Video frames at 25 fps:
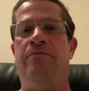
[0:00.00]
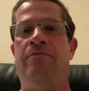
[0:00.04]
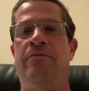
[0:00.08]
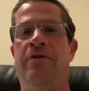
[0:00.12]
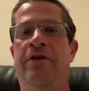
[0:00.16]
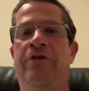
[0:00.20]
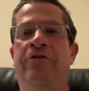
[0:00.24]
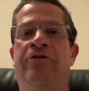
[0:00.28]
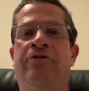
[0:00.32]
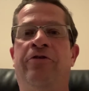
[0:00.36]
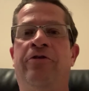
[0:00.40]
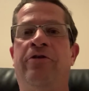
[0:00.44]

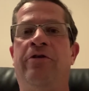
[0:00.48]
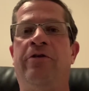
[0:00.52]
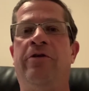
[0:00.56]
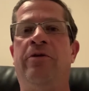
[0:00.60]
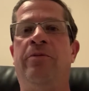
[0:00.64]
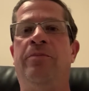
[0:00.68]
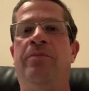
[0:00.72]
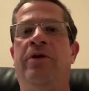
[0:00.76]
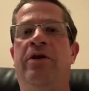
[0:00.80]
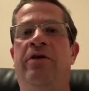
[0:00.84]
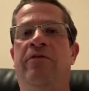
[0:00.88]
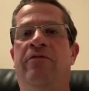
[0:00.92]
insert a little
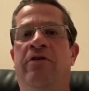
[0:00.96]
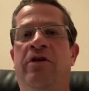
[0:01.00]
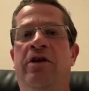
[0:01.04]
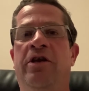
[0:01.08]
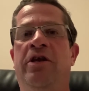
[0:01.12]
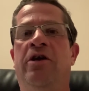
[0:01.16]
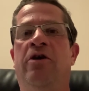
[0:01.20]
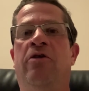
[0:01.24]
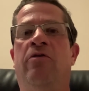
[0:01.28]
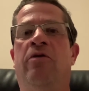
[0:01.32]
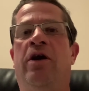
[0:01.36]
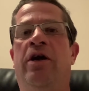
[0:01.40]
bit of
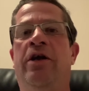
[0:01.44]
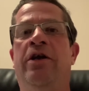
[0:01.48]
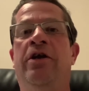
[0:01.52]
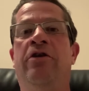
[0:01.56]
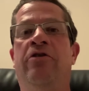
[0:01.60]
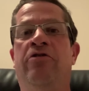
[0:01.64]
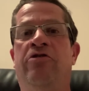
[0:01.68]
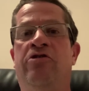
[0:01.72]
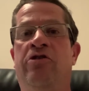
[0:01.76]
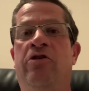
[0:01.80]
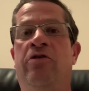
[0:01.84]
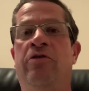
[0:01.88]
video right
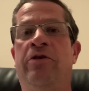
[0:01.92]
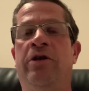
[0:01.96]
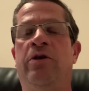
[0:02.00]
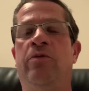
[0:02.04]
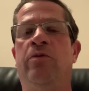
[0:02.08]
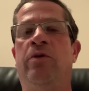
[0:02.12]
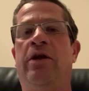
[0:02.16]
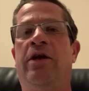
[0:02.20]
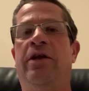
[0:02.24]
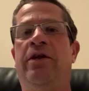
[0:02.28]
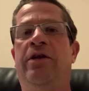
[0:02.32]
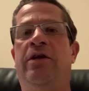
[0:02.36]
here showing you
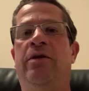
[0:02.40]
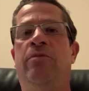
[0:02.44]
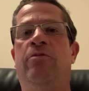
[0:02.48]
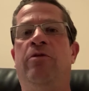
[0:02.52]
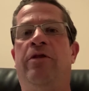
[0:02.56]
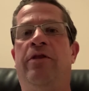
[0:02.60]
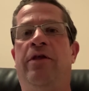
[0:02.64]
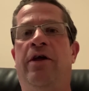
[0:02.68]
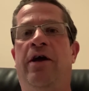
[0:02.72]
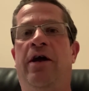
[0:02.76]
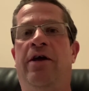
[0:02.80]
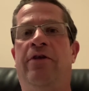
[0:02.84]
what I did
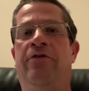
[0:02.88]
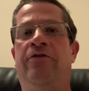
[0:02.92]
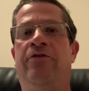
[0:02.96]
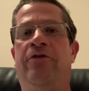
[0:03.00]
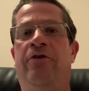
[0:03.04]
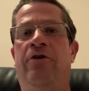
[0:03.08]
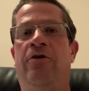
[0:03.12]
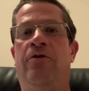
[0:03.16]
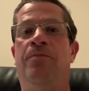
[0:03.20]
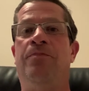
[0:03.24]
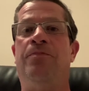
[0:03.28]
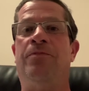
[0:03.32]
with that.
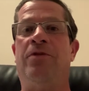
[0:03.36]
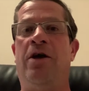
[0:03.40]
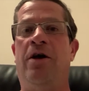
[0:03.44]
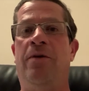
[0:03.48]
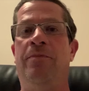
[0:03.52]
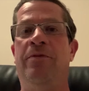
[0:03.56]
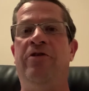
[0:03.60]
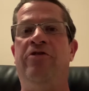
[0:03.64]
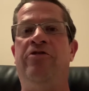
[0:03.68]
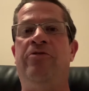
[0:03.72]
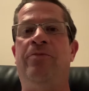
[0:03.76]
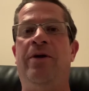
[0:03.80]
So I'll
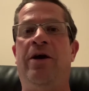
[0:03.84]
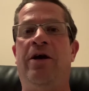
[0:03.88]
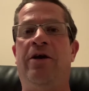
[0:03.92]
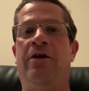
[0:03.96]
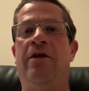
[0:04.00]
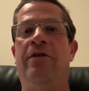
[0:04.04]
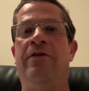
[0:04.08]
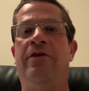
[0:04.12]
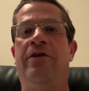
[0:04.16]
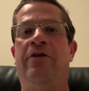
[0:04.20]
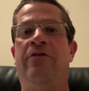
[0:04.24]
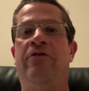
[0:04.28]
meet you back
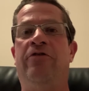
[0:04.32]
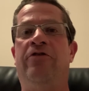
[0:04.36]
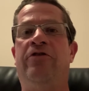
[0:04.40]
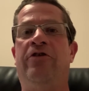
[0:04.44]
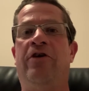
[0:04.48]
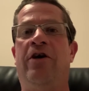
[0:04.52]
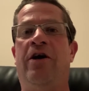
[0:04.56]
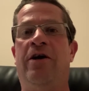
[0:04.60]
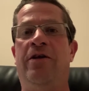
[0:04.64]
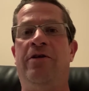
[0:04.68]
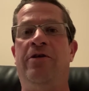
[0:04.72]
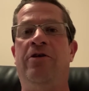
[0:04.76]
on the other
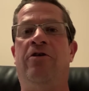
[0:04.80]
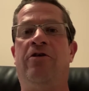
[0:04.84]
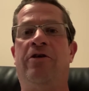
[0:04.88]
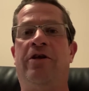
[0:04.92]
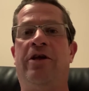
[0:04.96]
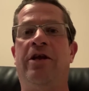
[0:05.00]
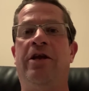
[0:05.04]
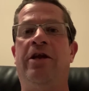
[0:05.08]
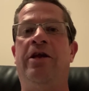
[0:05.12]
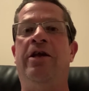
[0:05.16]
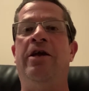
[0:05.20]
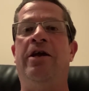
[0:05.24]
side. Y'all
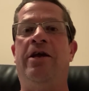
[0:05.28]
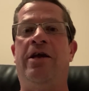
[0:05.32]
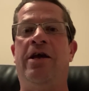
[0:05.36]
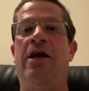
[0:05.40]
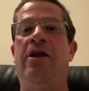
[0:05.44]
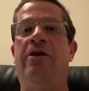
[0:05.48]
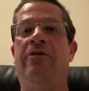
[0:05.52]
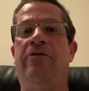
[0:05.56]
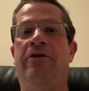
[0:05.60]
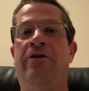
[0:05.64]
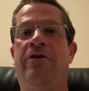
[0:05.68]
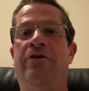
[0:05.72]
get a kick out
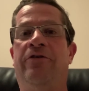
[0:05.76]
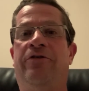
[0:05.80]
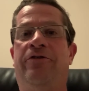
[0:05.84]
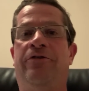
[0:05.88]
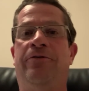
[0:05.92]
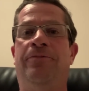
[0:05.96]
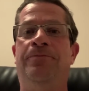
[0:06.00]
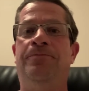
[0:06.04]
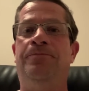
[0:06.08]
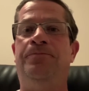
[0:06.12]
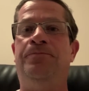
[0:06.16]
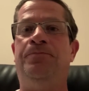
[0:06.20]
of this.